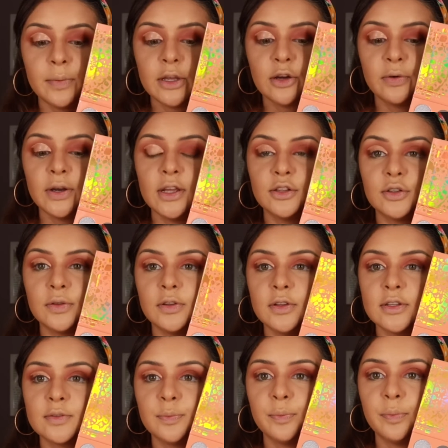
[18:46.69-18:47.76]
I'll be going into
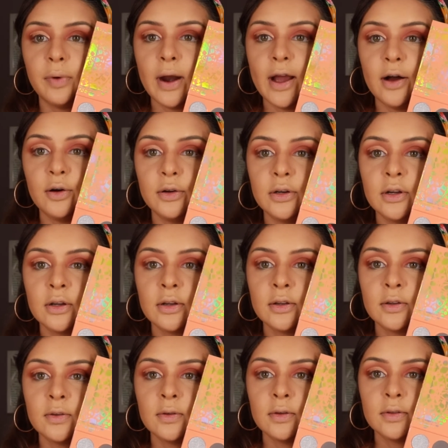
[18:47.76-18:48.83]
this brown,
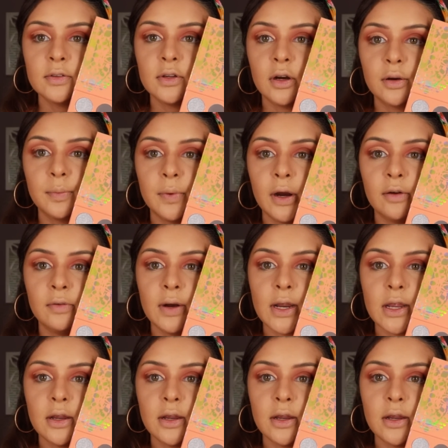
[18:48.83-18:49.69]
dark brown right